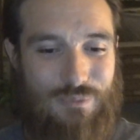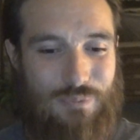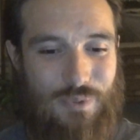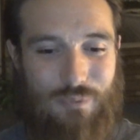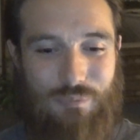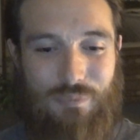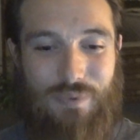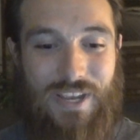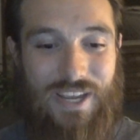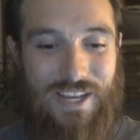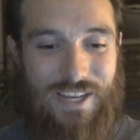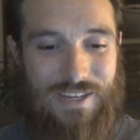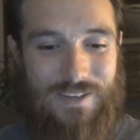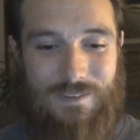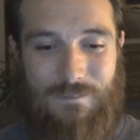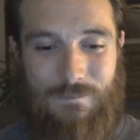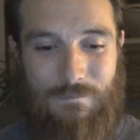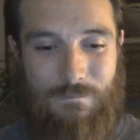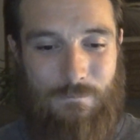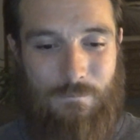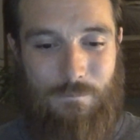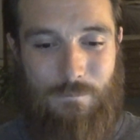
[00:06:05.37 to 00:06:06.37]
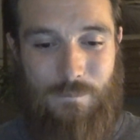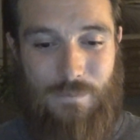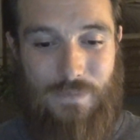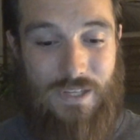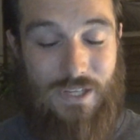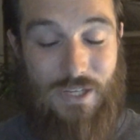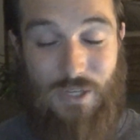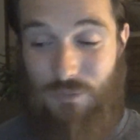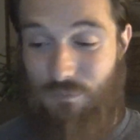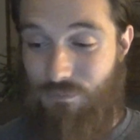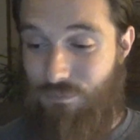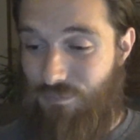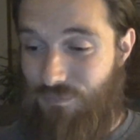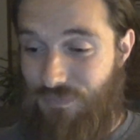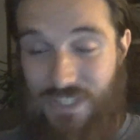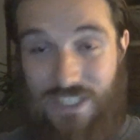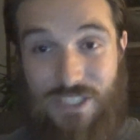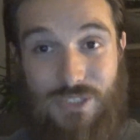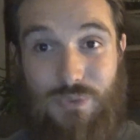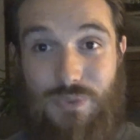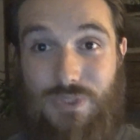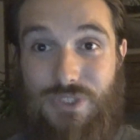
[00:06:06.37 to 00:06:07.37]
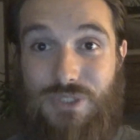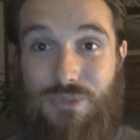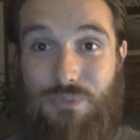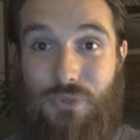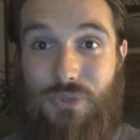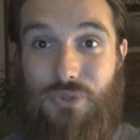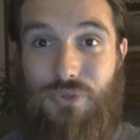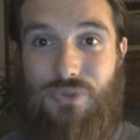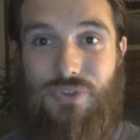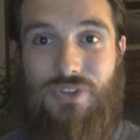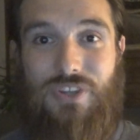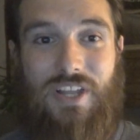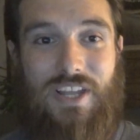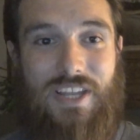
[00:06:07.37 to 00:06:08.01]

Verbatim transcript: But man, uh, things went smooth.